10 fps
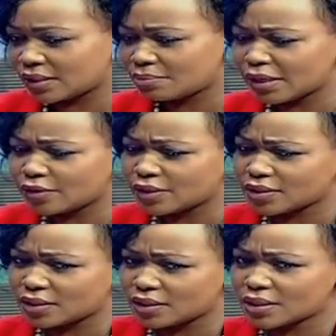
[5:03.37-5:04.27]
And my
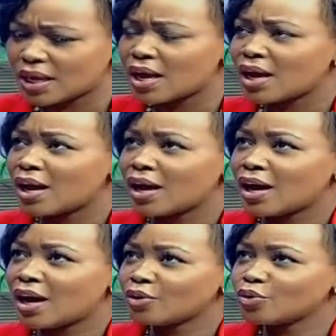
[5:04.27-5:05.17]
question is,
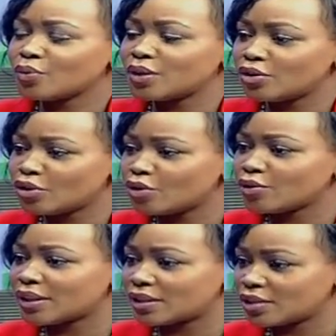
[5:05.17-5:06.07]
how do we know
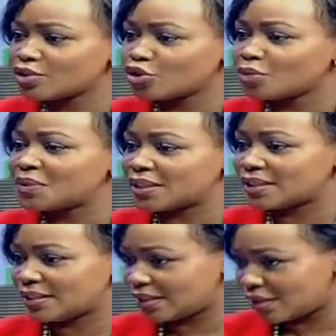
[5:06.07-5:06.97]
that these jobs are
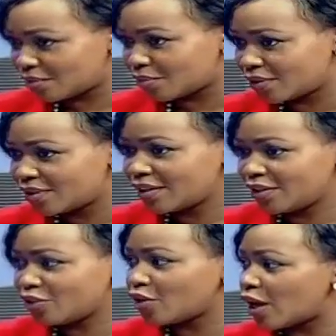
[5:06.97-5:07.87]
sustainable?
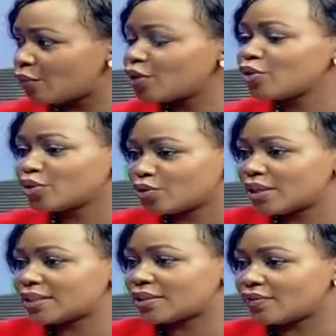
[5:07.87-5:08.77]
You know, are we going to
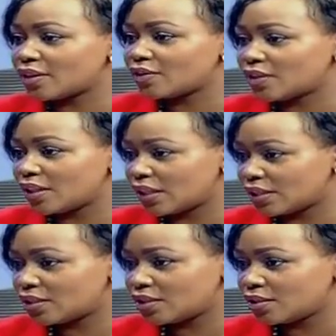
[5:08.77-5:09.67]
get
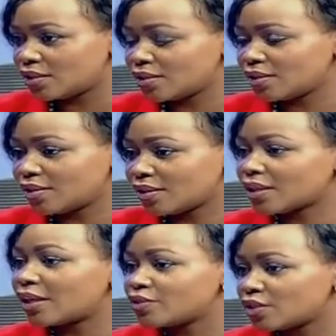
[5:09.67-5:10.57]

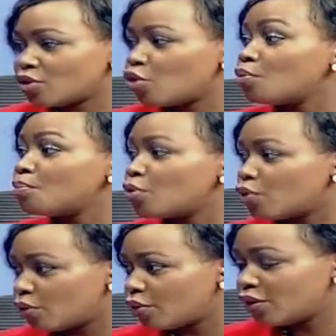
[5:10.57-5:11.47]
713,000 or
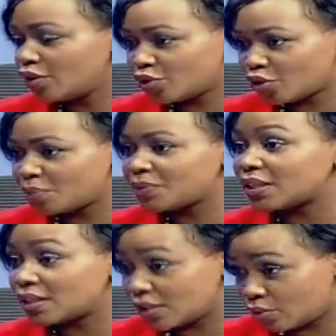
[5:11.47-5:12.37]
more jobs
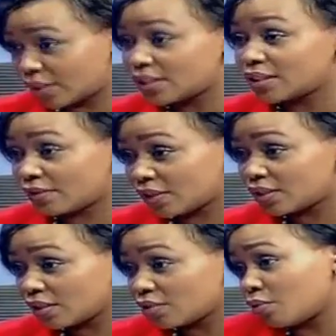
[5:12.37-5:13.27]
in the
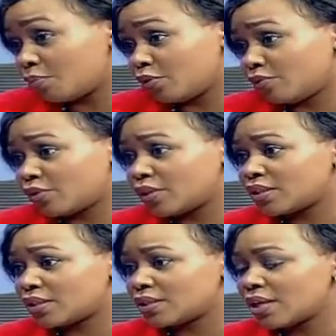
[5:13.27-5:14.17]
2017 report, for
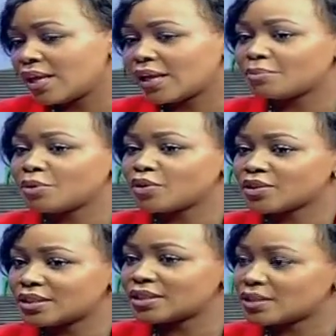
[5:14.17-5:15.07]
instance? And
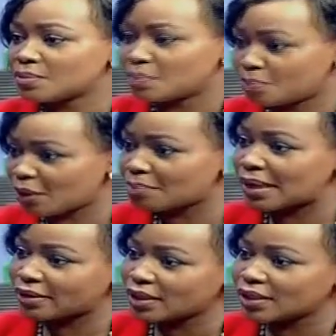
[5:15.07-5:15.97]
because this is
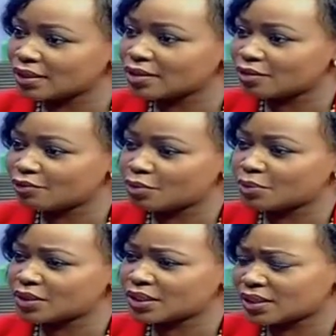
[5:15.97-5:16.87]
primarily in the
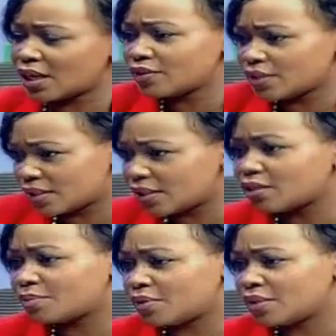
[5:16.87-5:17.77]
informal sector, how
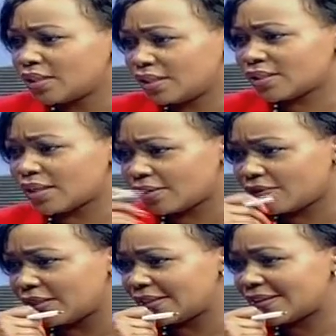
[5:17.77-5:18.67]
sustainable is that, Phyllis?